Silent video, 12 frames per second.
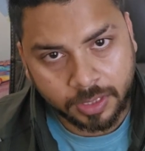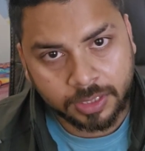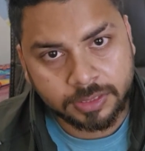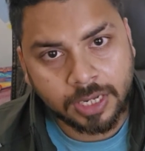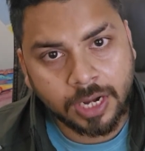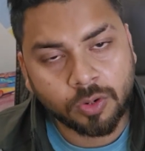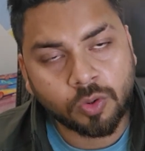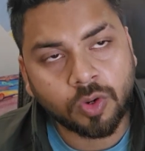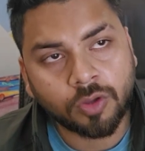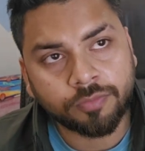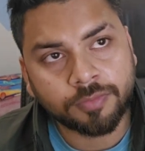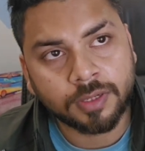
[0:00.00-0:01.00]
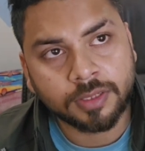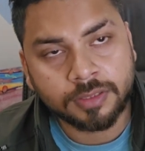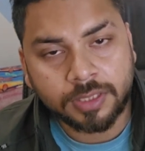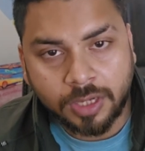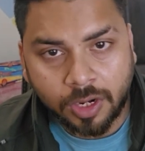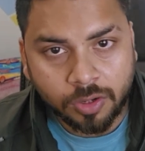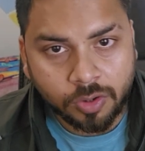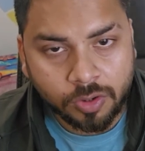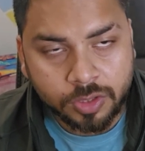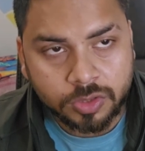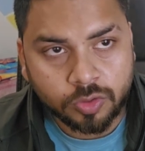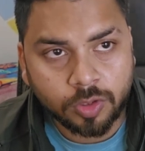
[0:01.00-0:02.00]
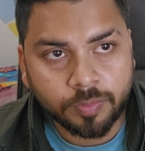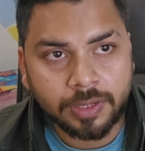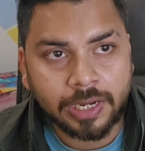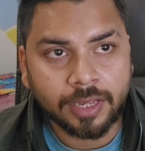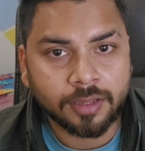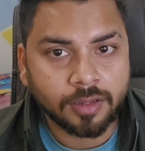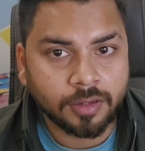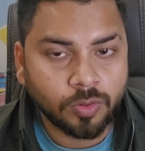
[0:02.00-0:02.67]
Desired goal of the target audience could be like